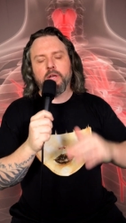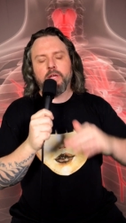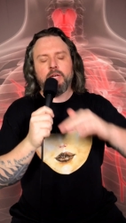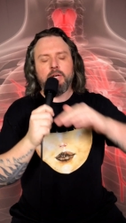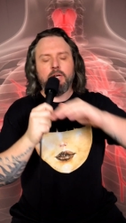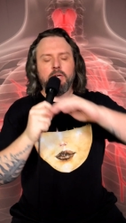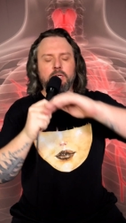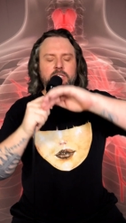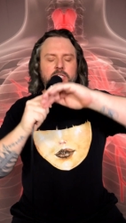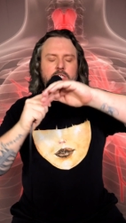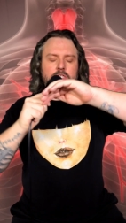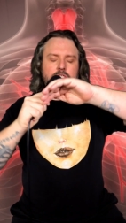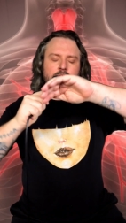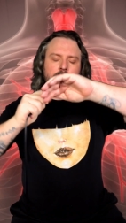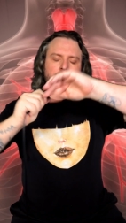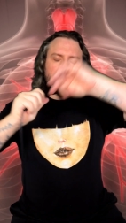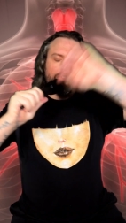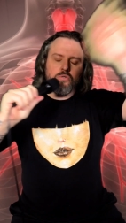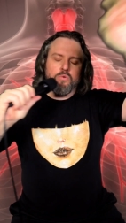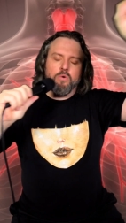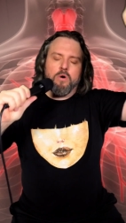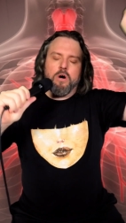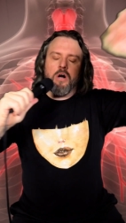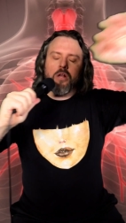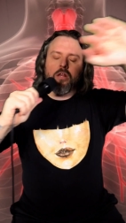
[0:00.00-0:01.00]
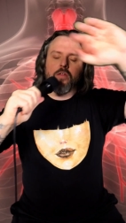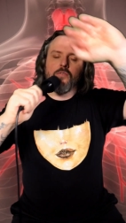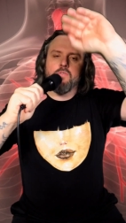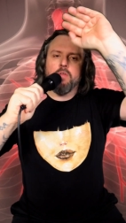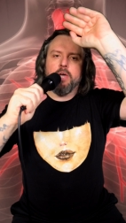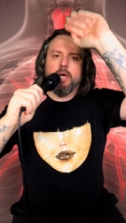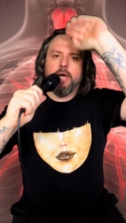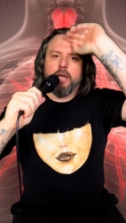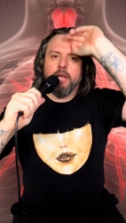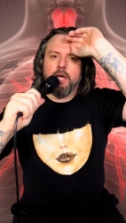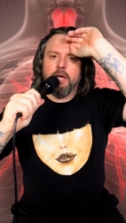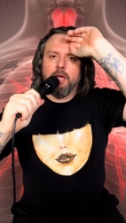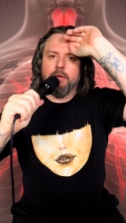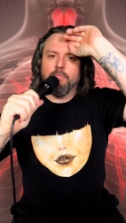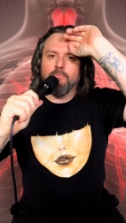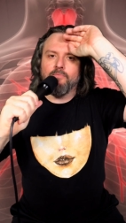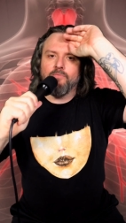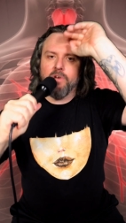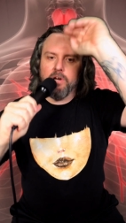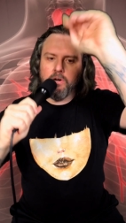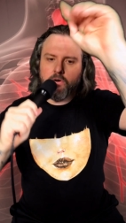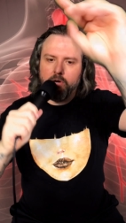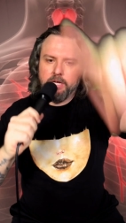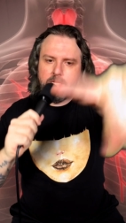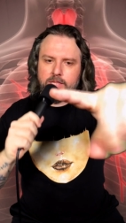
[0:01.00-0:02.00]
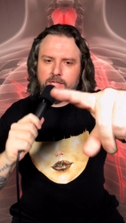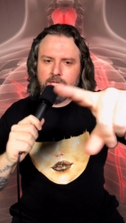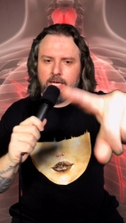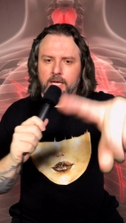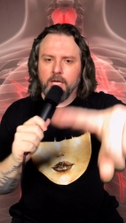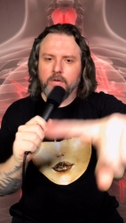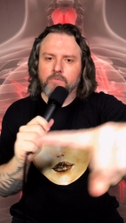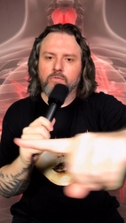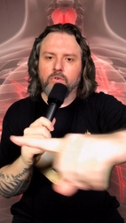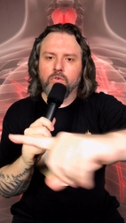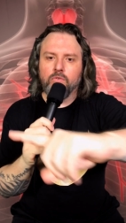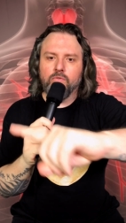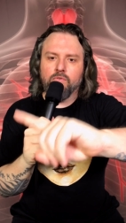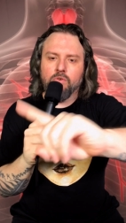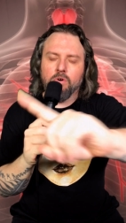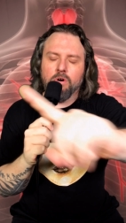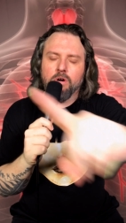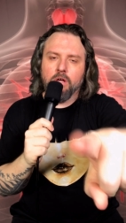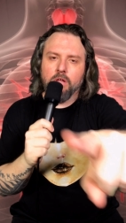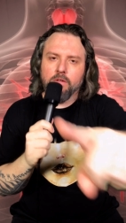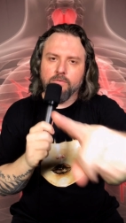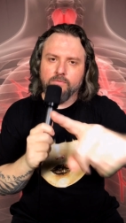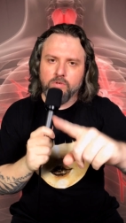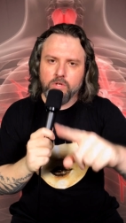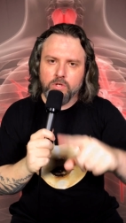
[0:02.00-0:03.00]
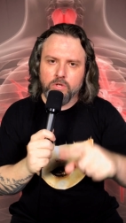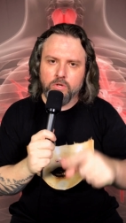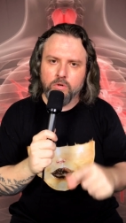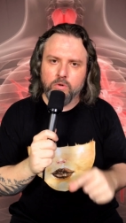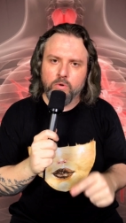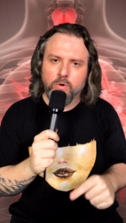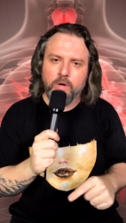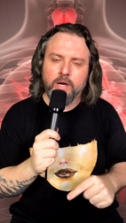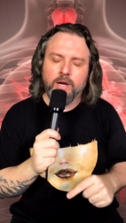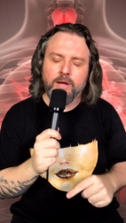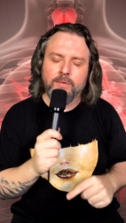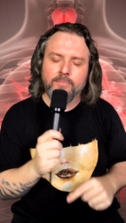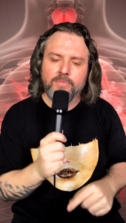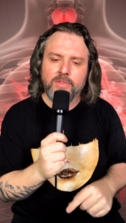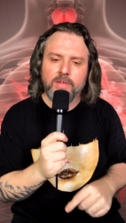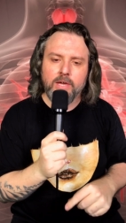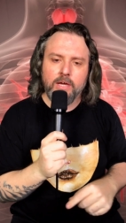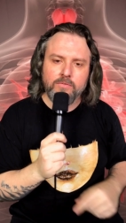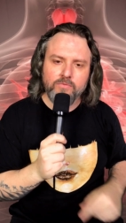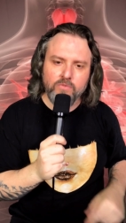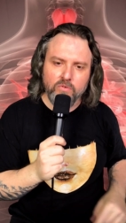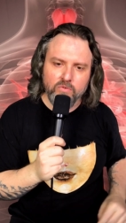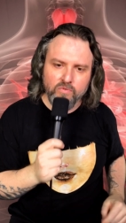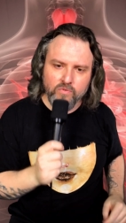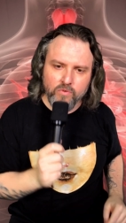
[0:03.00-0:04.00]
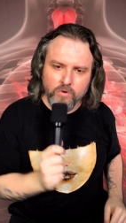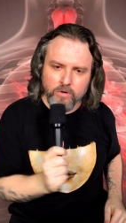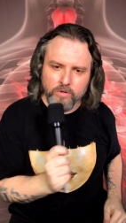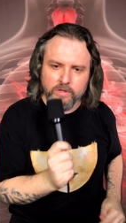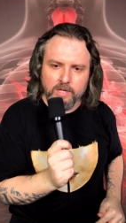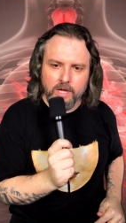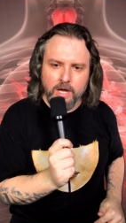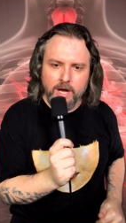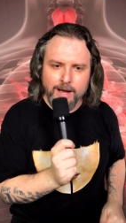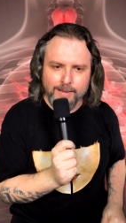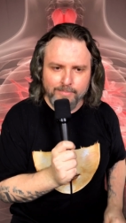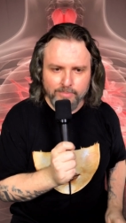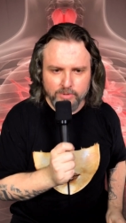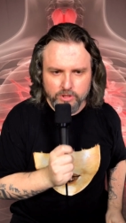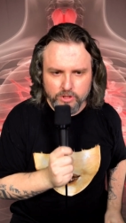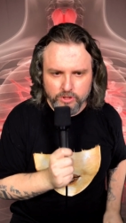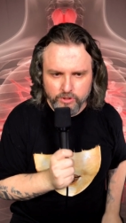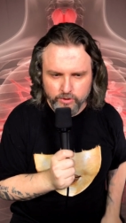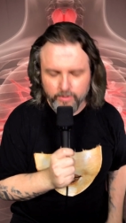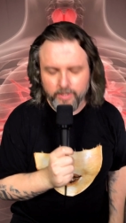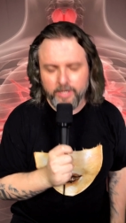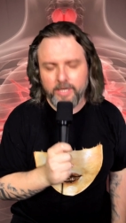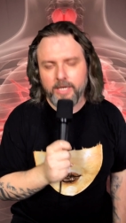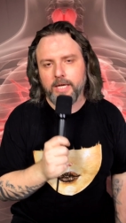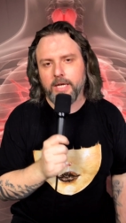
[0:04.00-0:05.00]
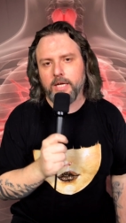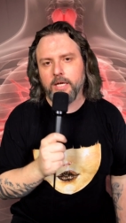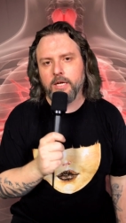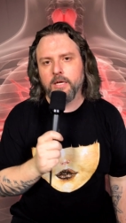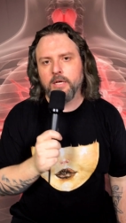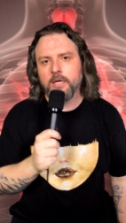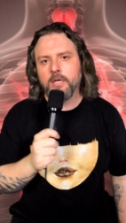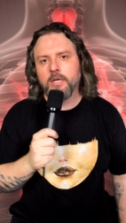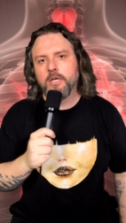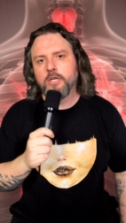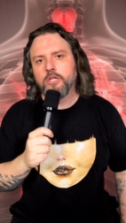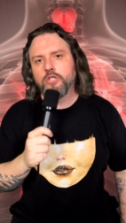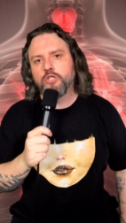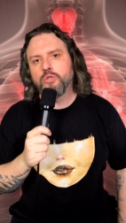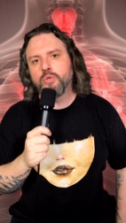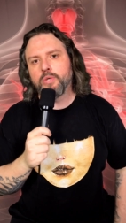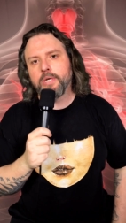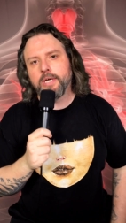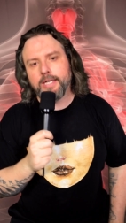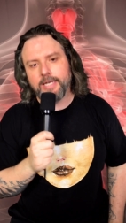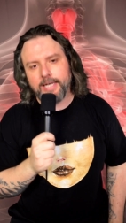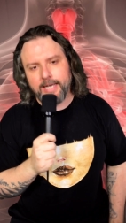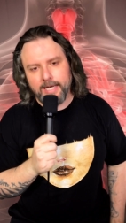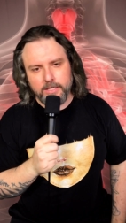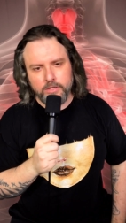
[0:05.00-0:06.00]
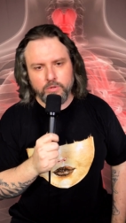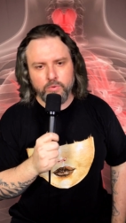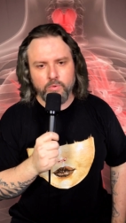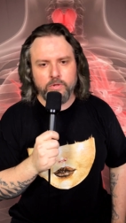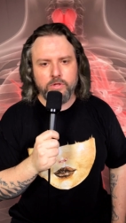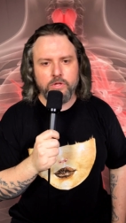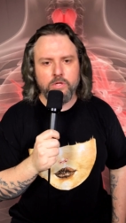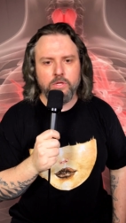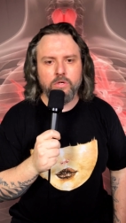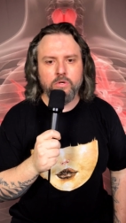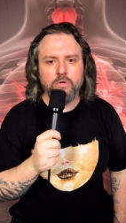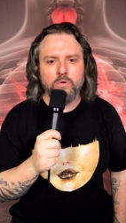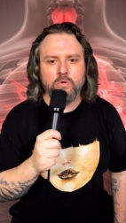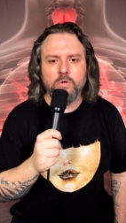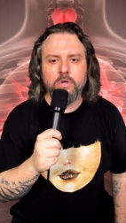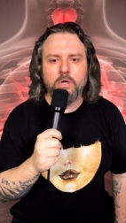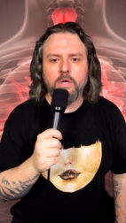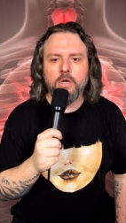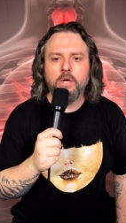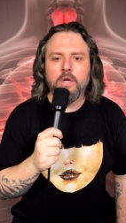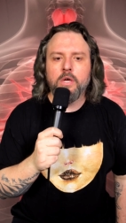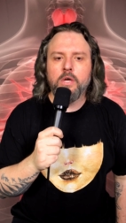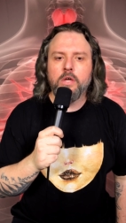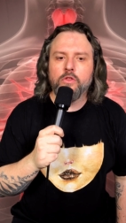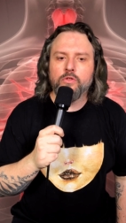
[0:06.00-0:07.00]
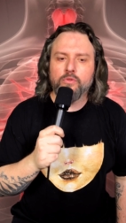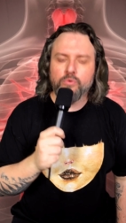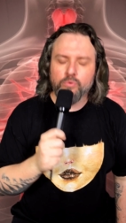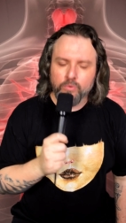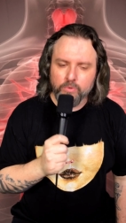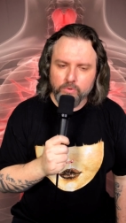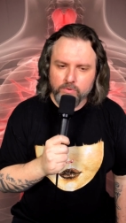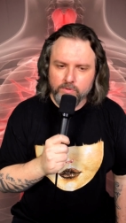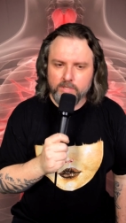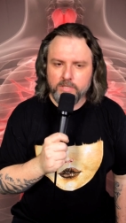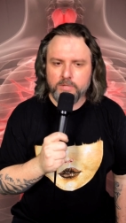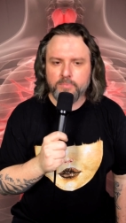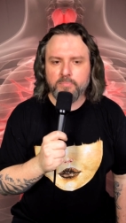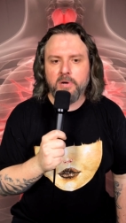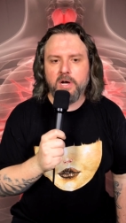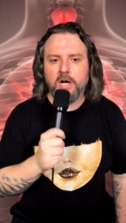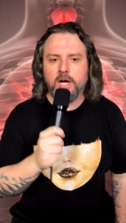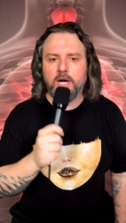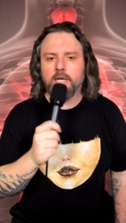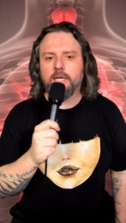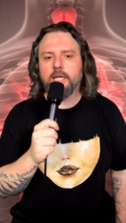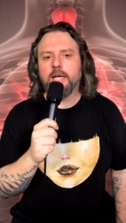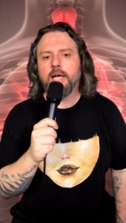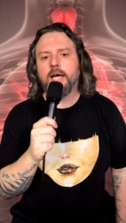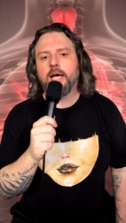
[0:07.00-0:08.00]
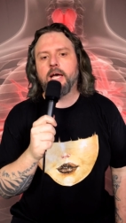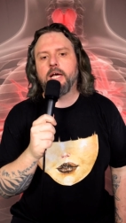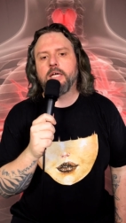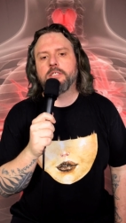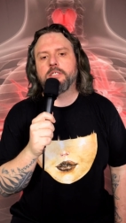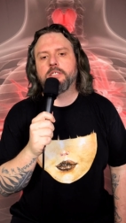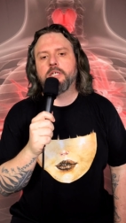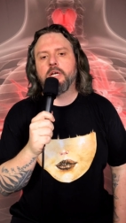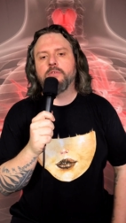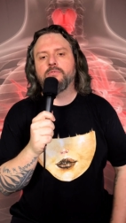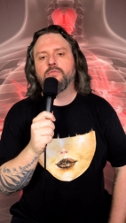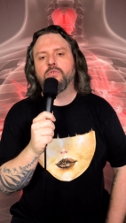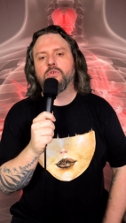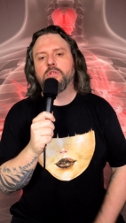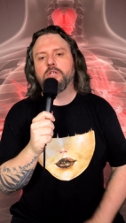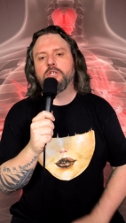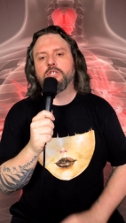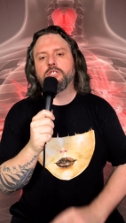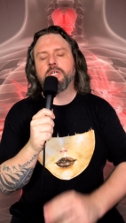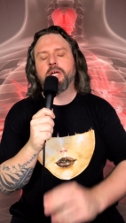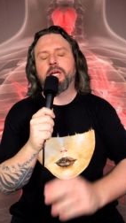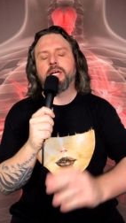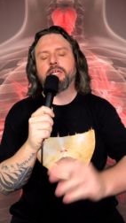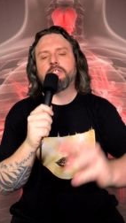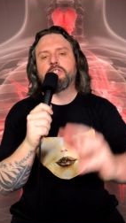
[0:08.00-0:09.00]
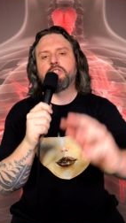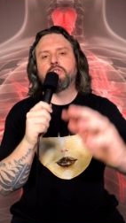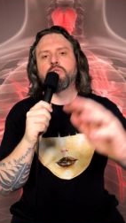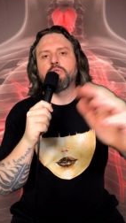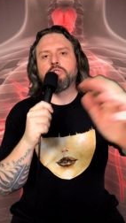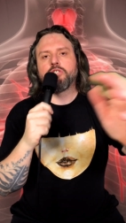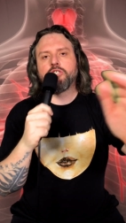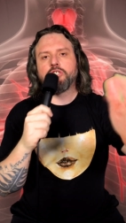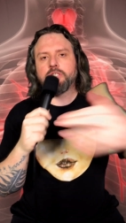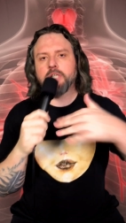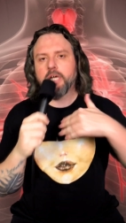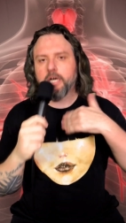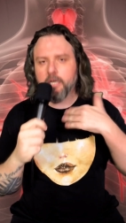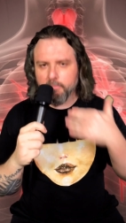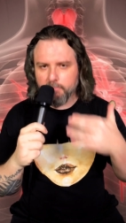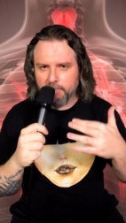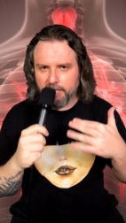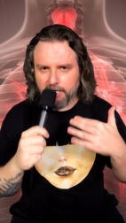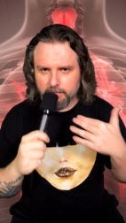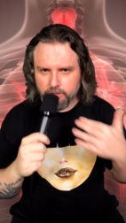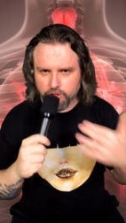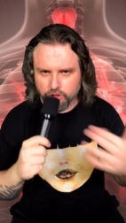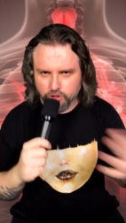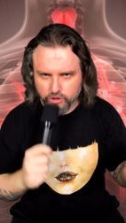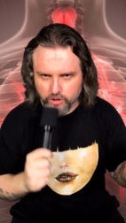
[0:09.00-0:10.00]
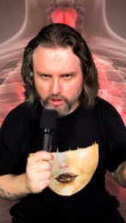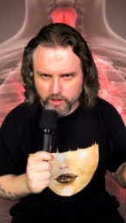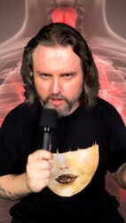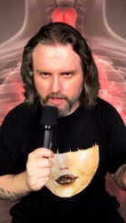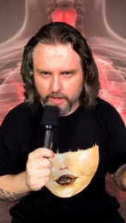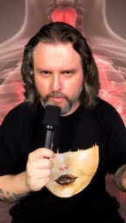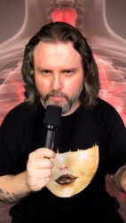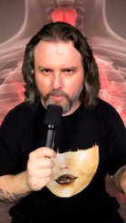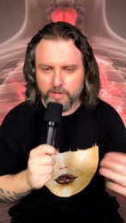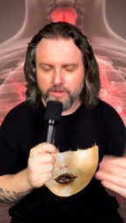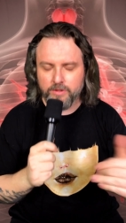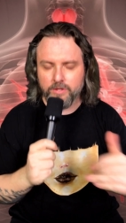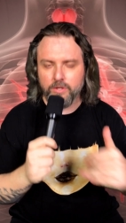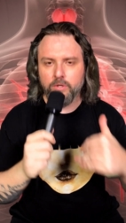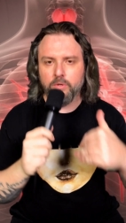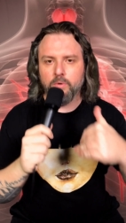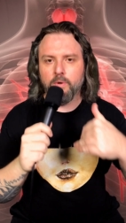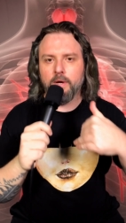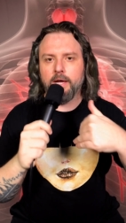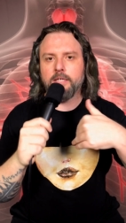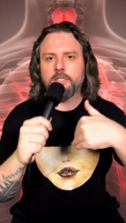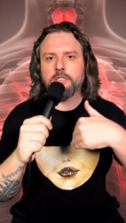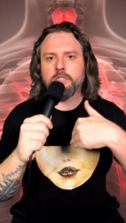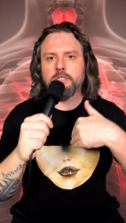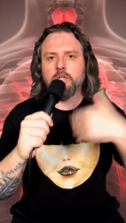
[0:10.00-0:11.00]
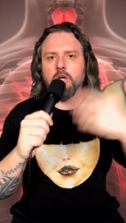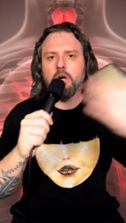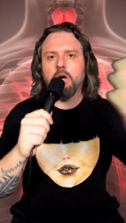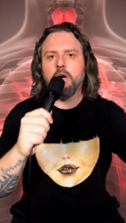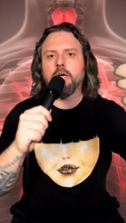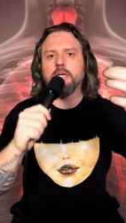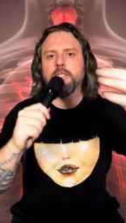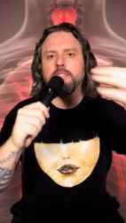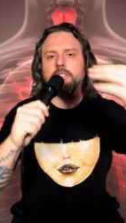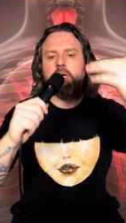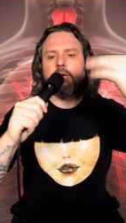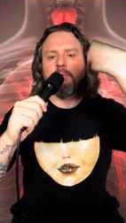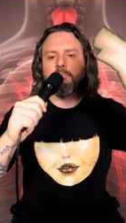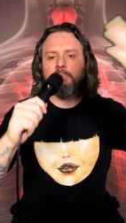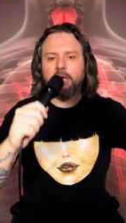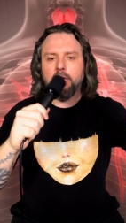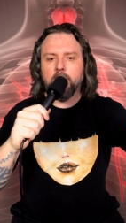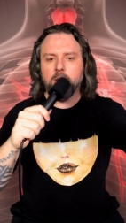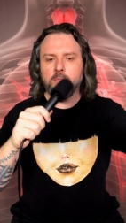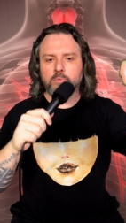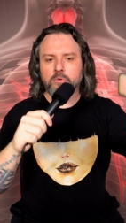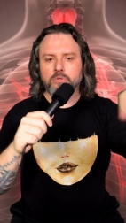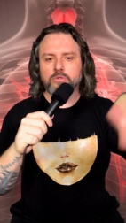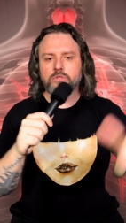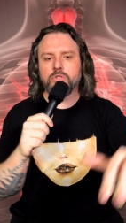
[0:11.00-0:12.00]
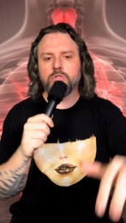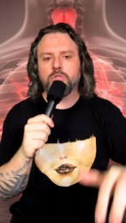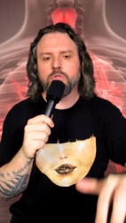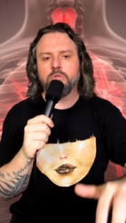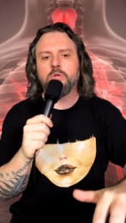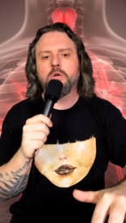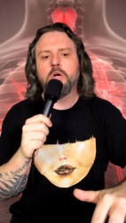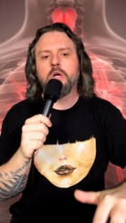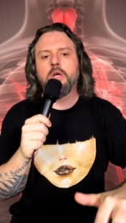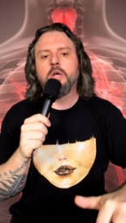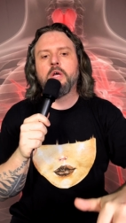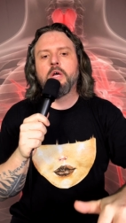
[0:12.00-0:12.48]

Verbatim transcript: in addition to all of that, I am very thankful for all of you, and I'm thankful for the opportunity to connect with you through this podcast and for the chance to share my journey with you as long as I'm able to.